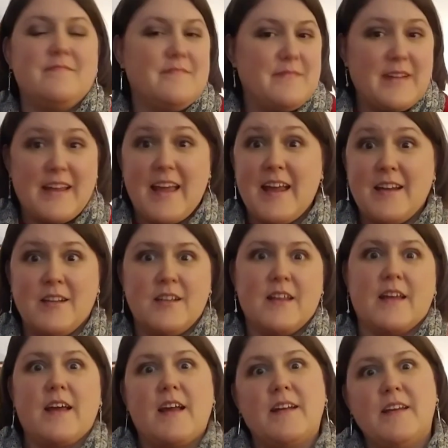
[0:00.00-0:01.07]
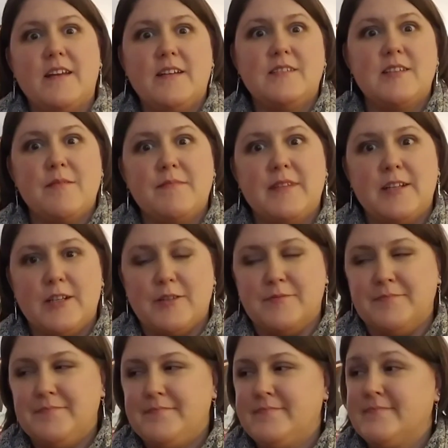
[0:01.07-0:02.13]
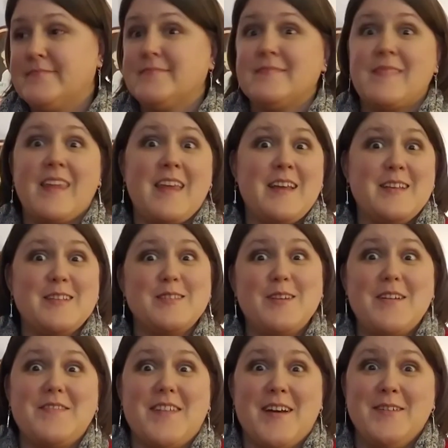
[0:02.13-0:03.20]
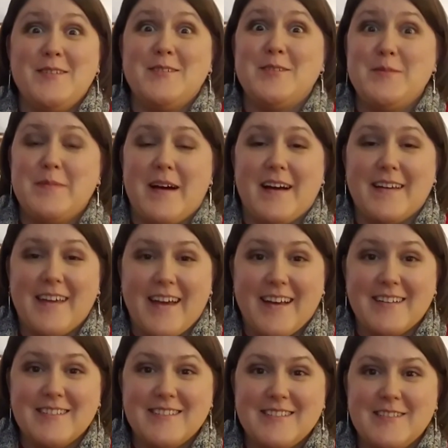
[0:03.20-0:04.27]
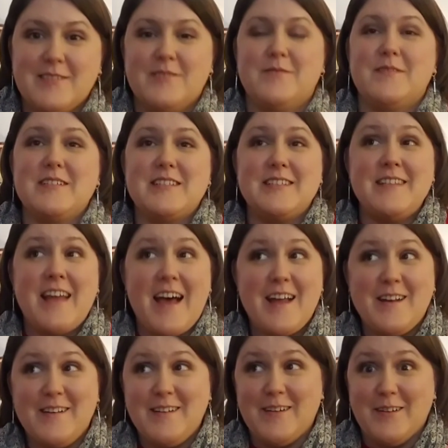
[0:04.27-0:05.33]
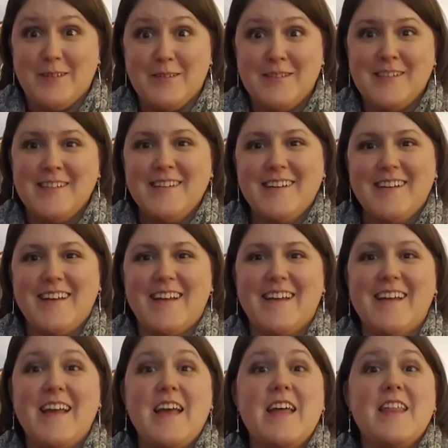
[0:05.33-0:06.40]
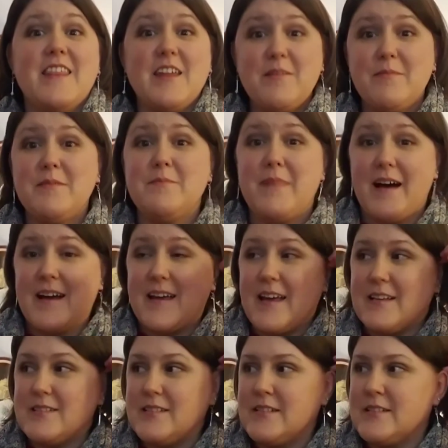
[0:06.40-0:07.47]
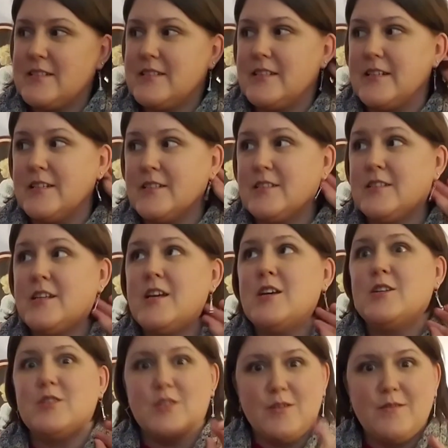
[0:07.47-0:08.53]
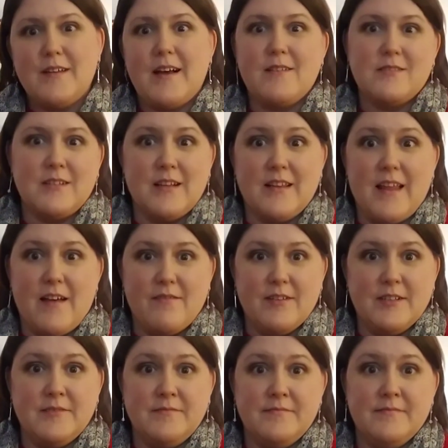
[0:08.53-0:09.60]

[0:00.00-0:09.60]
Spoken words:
But again, I need something new. So I found a new podcast. Well, it's not new. They've been podcasting since 2011.